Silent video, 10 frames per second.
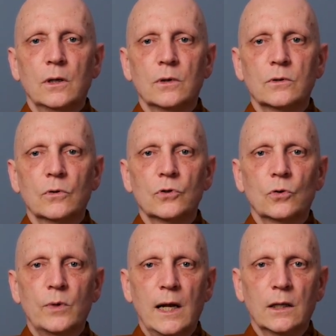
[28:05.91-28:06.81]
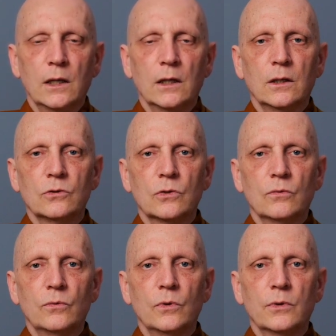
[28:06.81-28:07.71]
social ranking and so
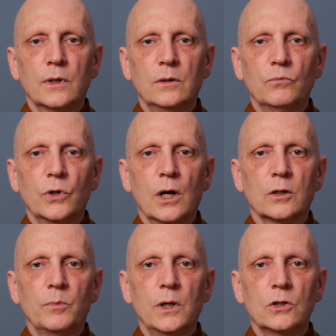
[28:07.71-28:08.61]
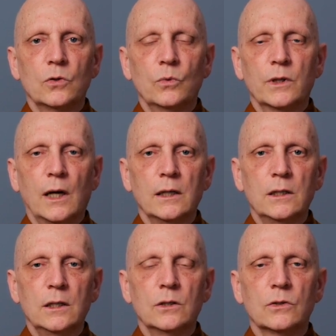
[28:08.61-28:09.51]
forth, and preoccupation with
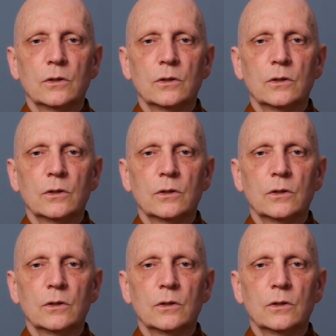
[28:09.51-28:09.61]
ideas.